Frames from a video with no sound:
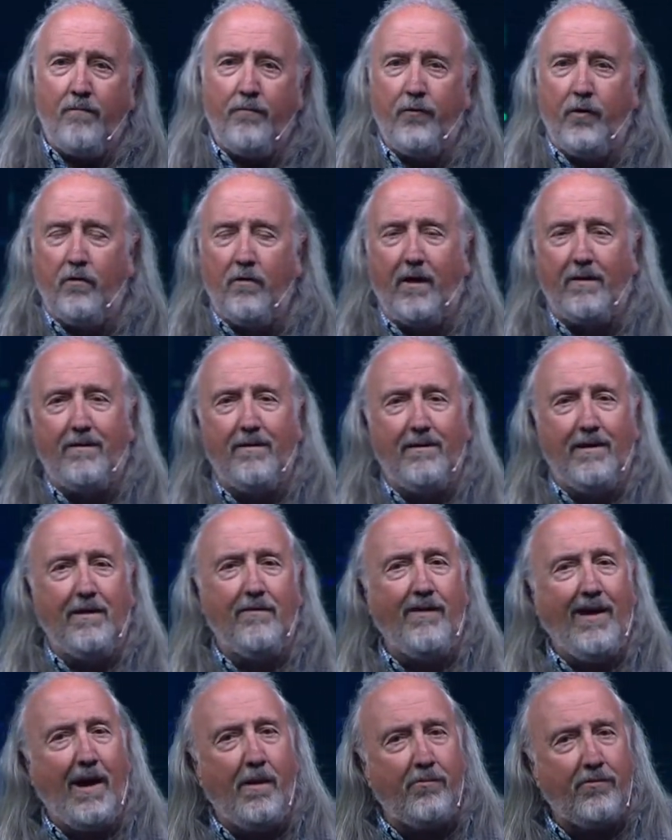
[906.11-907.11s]
Do you like to
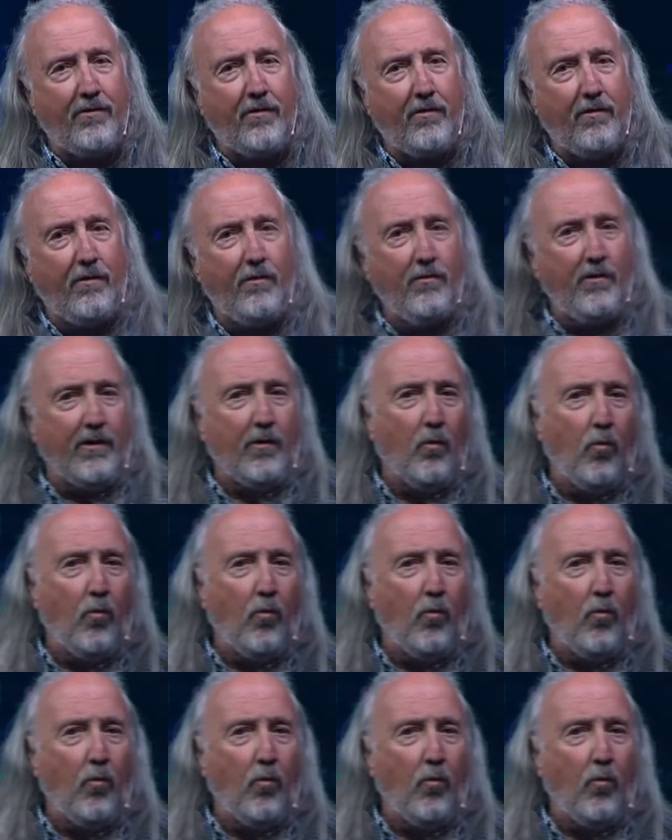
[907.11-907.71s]
give? Absolutely.